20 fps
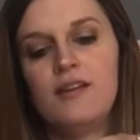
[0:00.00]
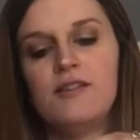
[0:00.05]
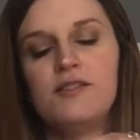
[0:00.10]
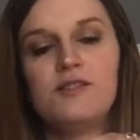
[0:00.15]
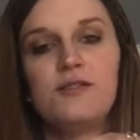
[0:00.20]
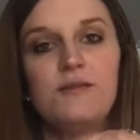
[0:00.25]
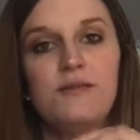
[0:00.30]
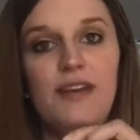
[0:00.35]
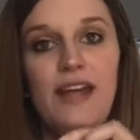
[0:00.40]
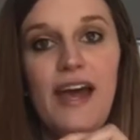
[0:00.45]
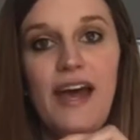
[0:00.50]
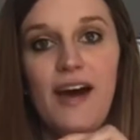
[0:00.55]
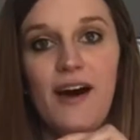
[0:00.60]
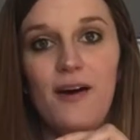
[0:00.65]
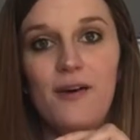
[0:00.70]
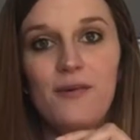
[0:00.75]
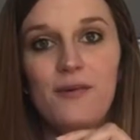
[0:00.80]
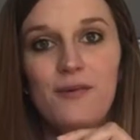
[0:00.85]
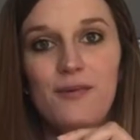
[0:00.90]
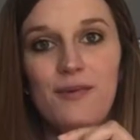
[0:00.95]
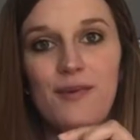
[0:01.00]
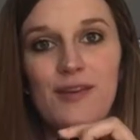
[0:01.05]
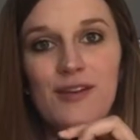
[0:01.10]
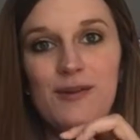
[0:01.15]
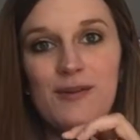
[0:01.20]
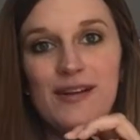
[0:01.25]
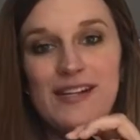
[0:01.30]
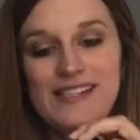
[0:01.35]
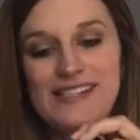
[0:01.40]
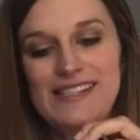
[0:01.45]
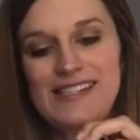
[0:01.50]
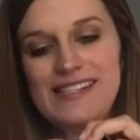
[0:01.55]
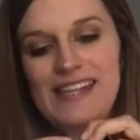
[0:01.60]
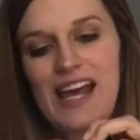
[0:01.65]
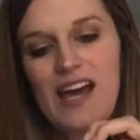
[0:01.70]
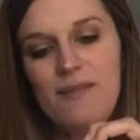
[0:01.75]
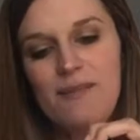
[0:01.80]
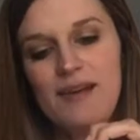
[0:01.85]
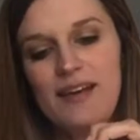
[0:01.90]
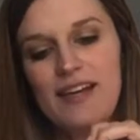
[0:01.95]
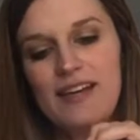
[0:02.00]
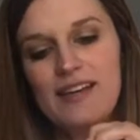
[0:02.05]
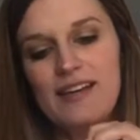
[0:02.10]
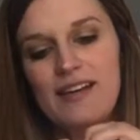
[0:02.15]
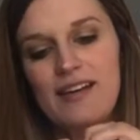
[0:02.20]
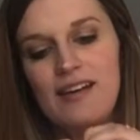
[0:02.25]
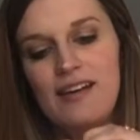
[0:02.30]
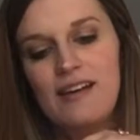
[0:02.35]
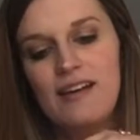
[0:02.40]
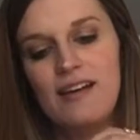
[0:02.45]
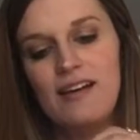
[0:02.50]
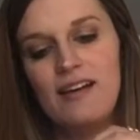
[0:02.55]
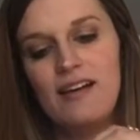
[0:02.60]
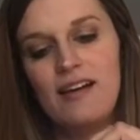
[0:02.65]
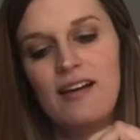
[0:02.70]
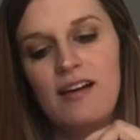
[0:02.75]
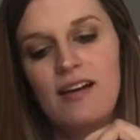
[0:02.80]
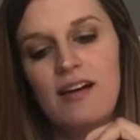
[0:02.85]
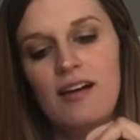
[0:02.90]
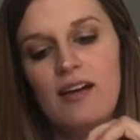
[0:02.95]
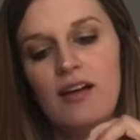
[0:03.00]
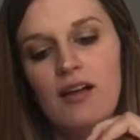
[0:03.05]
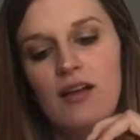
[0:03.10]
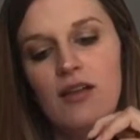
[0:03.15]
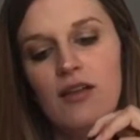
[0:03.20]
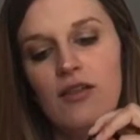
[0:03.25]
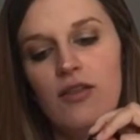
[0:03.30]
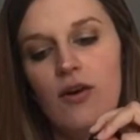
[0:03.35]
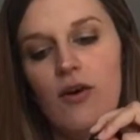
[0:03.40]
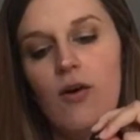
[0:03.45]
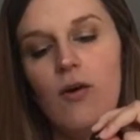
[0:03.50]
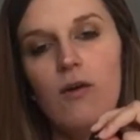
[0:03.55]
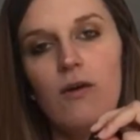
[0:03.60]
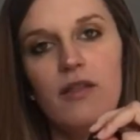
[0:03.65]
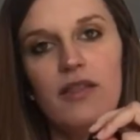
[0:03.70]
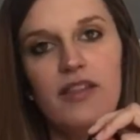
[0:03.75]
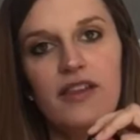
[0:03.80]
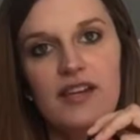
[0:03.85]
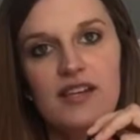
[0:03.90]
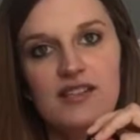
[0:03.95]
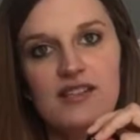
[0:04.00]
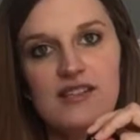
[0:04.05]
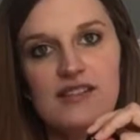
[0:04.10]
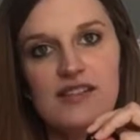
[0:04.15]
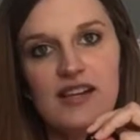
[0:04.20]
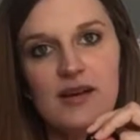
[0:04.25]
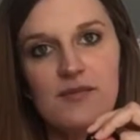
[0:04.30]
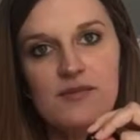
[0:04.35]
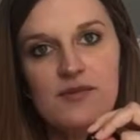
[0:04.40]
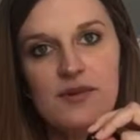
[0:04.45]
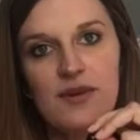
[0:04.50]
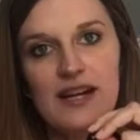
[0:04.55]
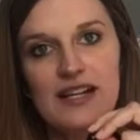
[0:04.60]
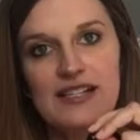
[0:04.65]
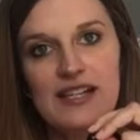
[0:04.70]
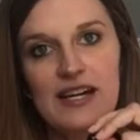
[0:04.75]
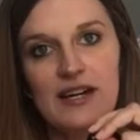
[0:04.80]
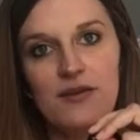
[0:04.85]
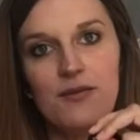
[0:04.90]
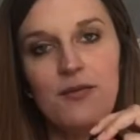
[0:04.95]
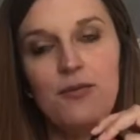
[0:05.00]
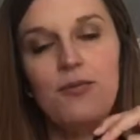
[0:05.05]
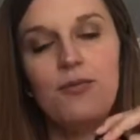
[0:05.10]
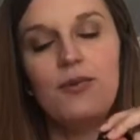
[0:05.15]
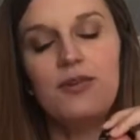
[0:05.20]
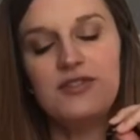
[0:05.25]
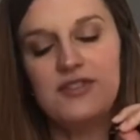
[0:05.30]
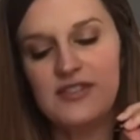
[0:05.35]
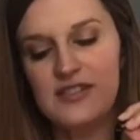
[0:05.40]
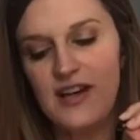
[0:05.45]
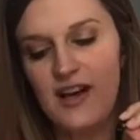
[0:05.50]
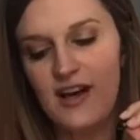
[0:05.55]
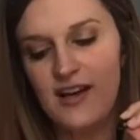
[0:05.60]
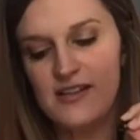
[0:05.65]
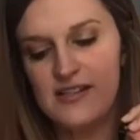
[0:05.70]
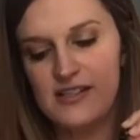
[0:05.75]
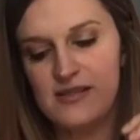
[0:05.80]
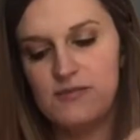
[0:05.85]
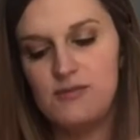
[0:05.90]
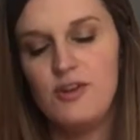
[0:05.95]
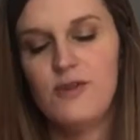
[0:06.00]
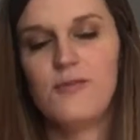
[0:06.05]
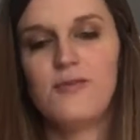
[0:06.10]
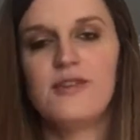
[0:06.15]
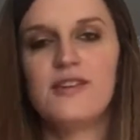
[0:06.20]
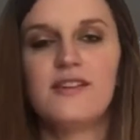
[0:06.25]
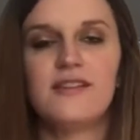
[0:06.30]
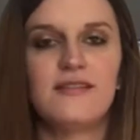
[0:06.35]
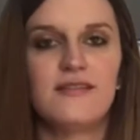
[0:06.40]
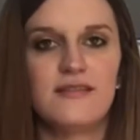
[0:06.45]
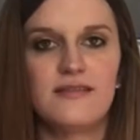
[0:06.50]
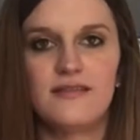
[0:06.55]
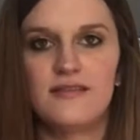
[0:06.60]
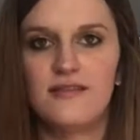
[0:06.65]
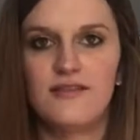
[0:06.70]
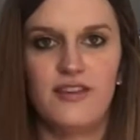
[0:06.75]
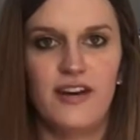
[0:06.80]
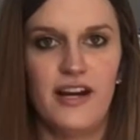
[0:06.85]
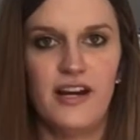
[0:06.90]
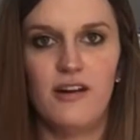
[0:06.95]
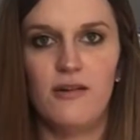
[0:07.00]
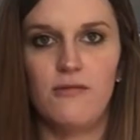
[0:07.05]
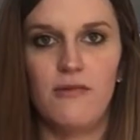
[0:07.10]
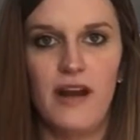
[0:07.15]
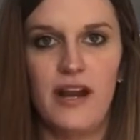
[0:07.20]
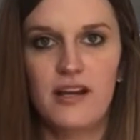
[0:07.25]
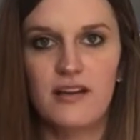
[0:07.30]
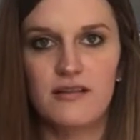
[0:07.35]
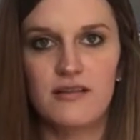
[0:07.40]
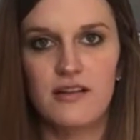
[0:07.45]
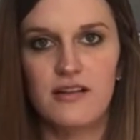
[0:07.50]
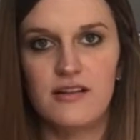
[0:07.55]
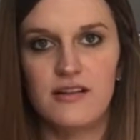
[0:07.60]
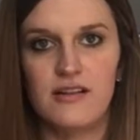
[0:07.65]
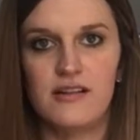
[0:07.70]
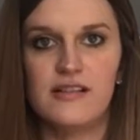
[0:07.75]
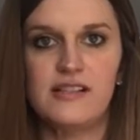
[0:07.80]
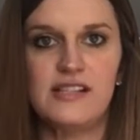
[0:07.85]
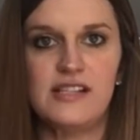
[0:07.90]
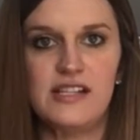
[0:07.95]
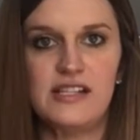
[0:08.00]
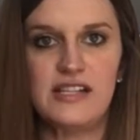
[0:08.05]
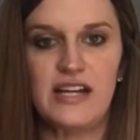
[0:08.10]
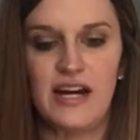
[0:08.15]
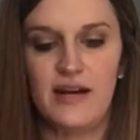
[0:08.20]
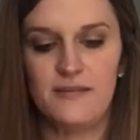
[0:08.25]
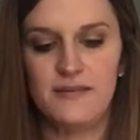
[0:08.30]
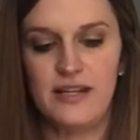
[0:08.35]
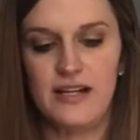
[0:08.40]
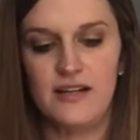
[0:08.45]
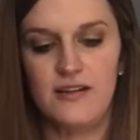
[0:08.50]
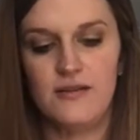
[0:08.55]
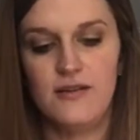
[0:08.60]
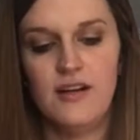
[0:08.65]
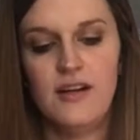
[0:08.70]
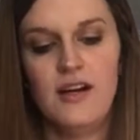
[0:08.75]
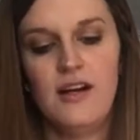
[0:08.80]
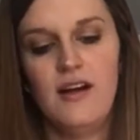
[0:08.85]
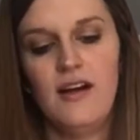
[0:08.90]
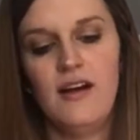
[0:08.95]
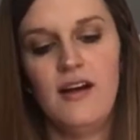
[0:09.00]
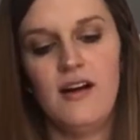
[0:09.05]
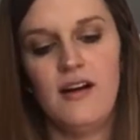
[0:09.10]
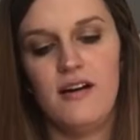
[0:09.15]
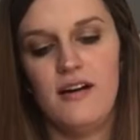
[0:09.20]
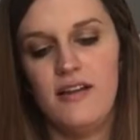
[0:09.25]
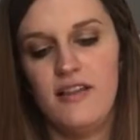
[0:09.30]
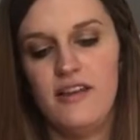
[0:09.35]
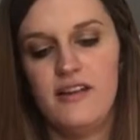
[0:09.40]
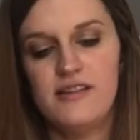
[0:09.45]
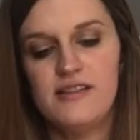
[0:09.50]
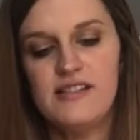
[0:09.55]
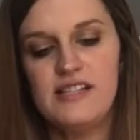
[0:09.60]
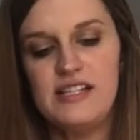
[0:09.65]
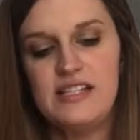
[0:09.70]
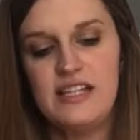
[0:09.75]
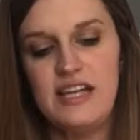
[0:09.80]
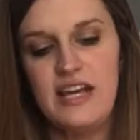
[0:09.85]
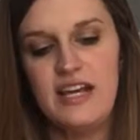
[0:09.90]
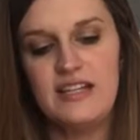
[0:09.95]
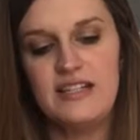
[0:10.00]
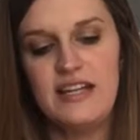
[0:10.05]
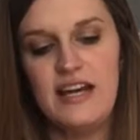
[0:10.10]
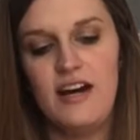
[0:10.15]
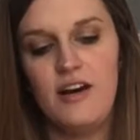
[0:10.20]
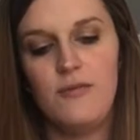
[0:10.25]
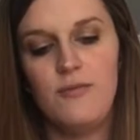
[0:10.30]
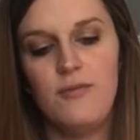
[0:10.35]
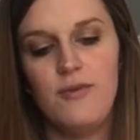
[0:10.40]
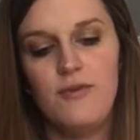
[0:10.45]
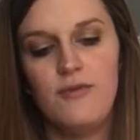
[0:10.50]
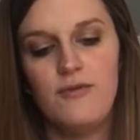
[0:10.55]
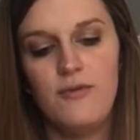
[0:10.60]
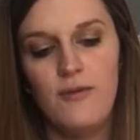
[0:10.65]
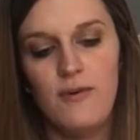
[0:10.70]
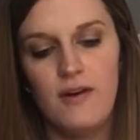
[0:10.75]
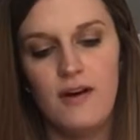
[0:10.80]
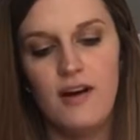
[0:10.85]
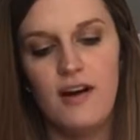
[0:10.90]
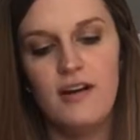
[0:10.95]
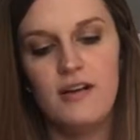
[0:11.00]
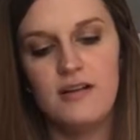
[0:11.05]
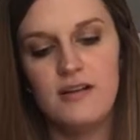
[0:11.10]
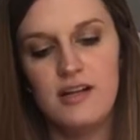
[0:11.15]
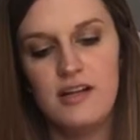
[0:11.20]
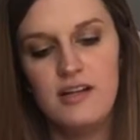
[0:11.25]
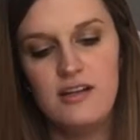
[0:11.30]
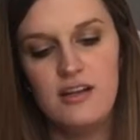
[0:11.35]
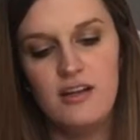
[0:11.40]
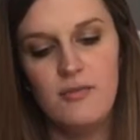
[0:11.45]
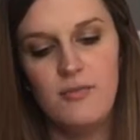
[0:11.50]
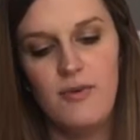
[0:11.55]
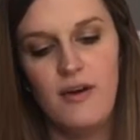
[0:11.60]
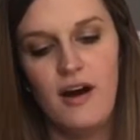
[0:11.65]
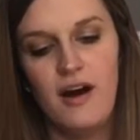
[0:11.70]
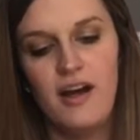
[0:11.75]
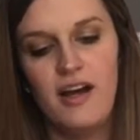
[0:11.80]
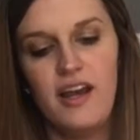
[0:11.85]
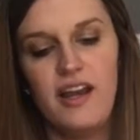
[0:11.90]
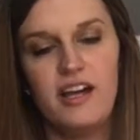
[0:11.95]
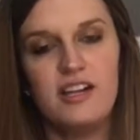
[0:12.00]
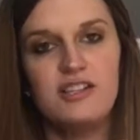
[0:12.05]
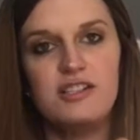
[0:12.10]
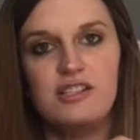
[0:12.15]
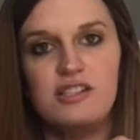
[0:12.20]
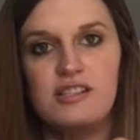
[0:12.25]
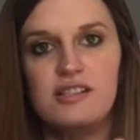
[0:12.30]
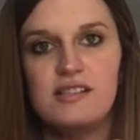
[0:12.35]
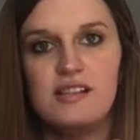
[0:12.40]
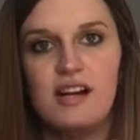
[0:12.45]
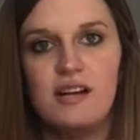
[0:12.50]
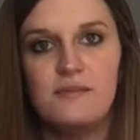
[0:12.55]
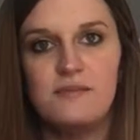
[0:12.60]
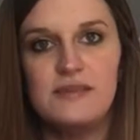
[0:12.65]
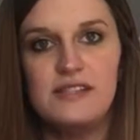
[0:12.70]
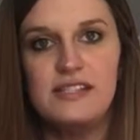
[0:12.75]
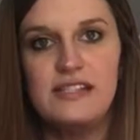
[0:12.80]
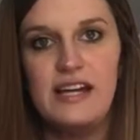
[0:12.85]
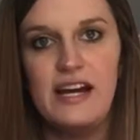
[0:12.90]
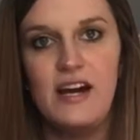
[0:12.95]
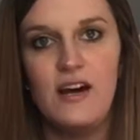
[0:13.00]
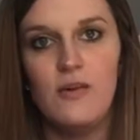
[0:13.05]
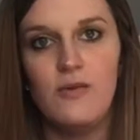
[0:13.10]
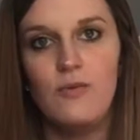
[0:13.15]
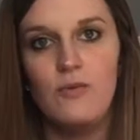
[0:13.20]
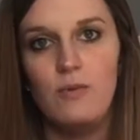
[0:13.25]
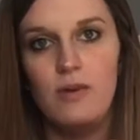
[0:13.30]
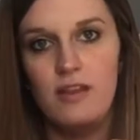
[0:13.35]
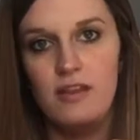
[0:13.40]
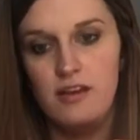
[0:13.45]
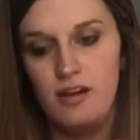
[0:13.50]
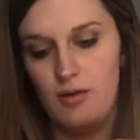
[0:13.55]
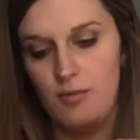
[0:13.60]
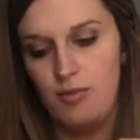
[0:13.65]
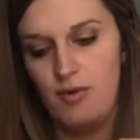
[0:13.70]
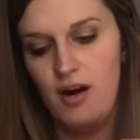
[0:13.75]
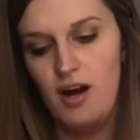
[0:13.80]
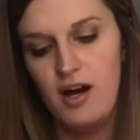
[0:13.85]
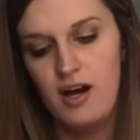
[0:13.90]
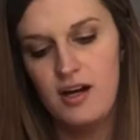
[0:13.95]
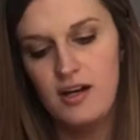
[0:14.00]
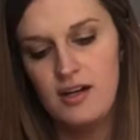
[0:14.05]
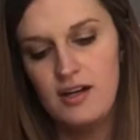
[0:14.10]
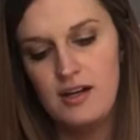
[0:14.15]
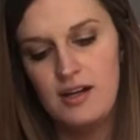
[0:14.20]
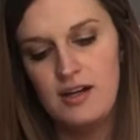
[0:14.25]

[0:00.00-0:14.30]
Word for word: So now when you unsnap it, the whole thing just comes right down, which is awesome. No more trying to wrangle your nursing top down or the nursing tank down before unhooking your bra. It actually just comes down with your bra.